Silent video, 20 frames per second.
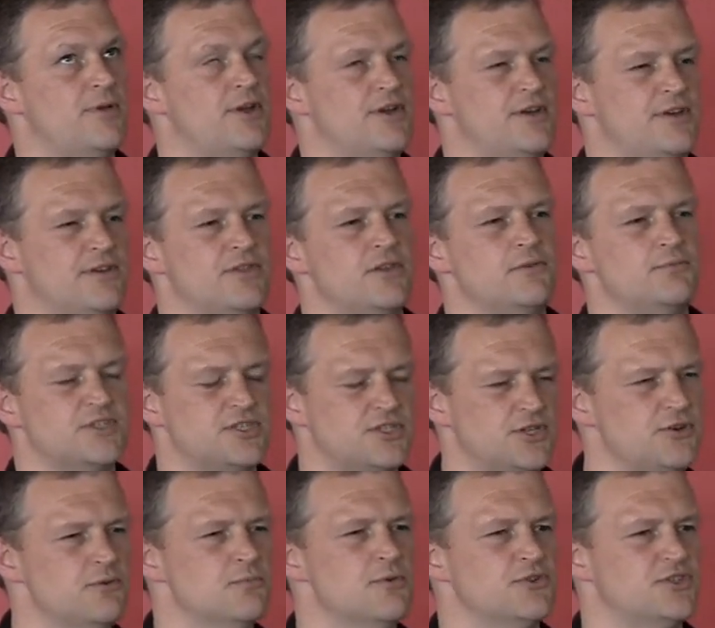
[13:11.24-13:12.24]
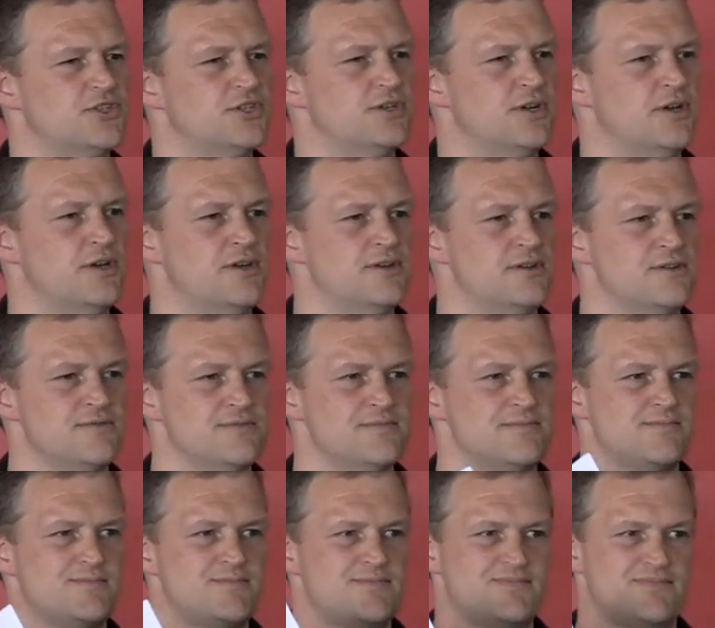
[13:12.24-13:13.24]
uh, there was too much uh,
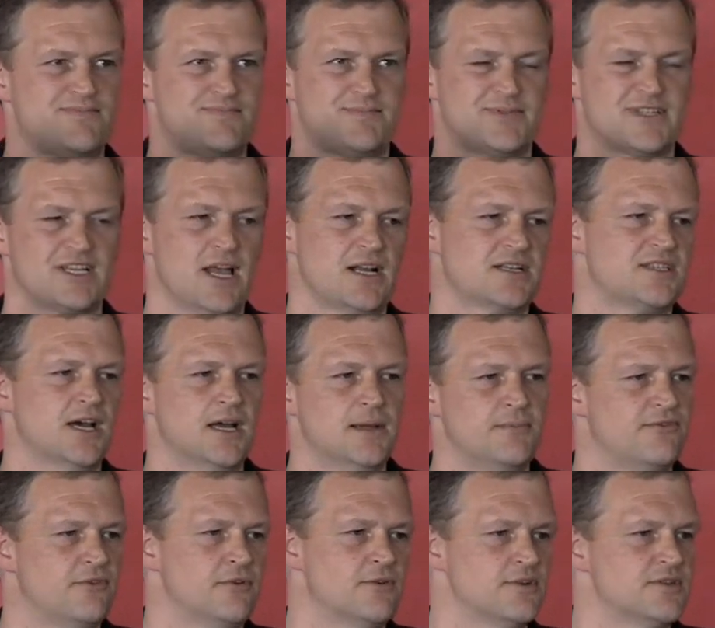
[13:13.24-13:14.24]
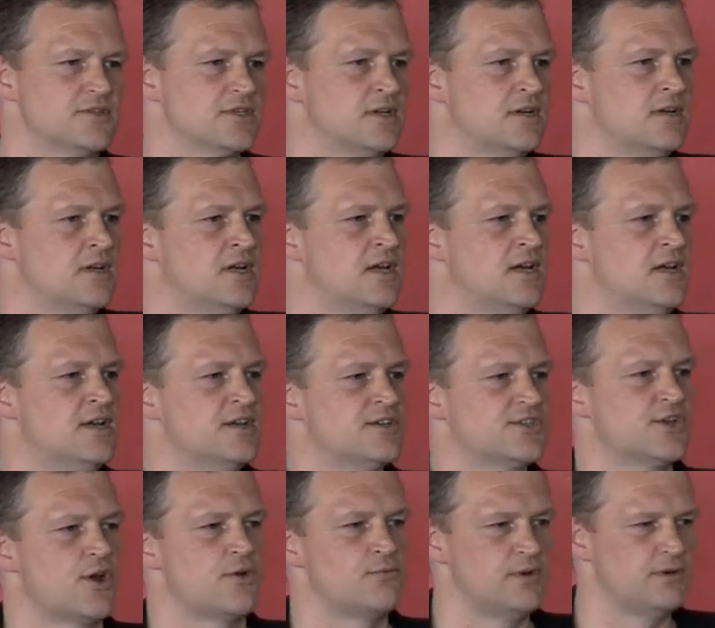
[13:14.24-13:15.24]
slack time for us.
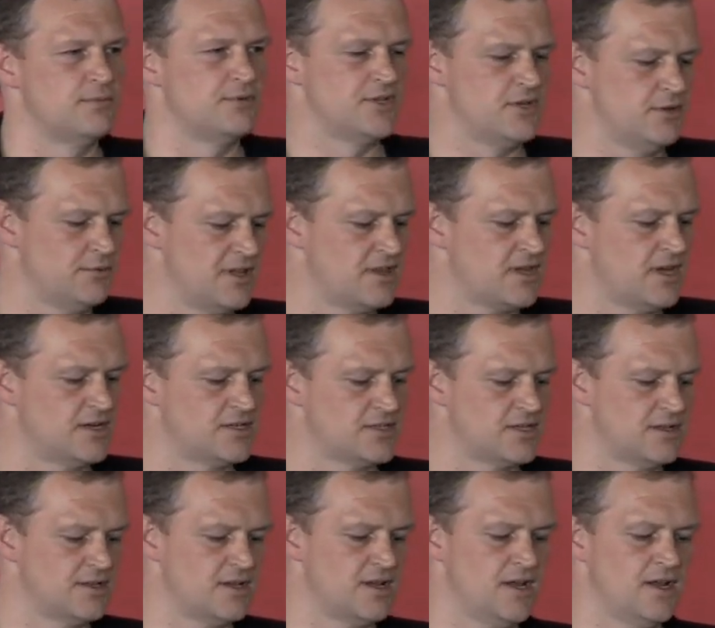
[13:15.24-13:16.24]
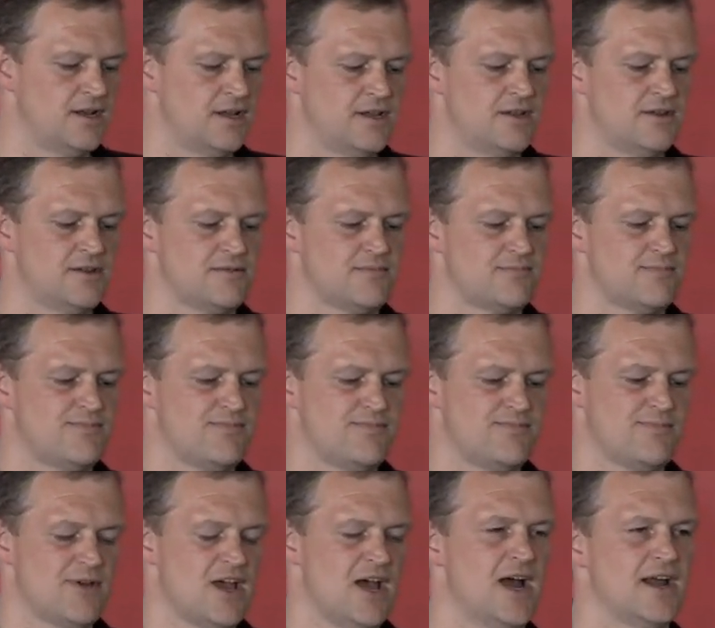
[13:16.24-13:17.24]
So we were doing things and, and uh,
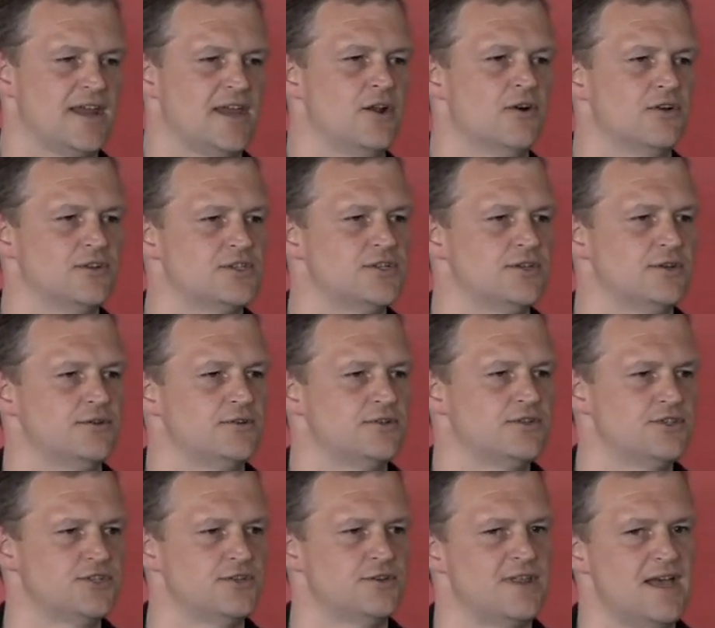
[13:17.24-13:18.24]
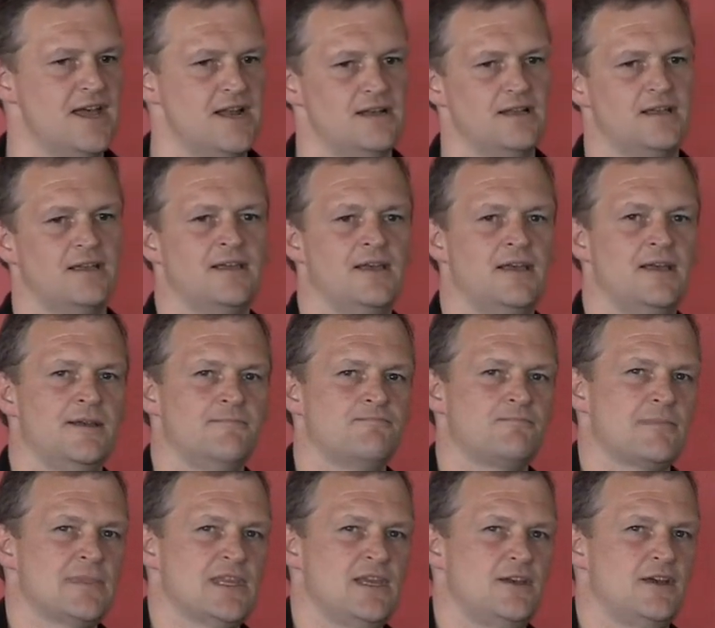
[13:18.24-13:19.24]
hanging on to, to then
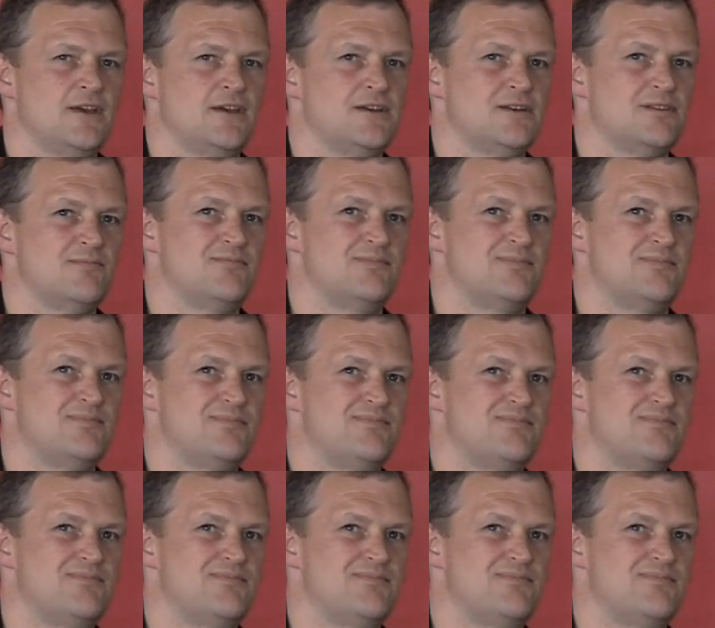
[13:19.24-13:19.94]
um,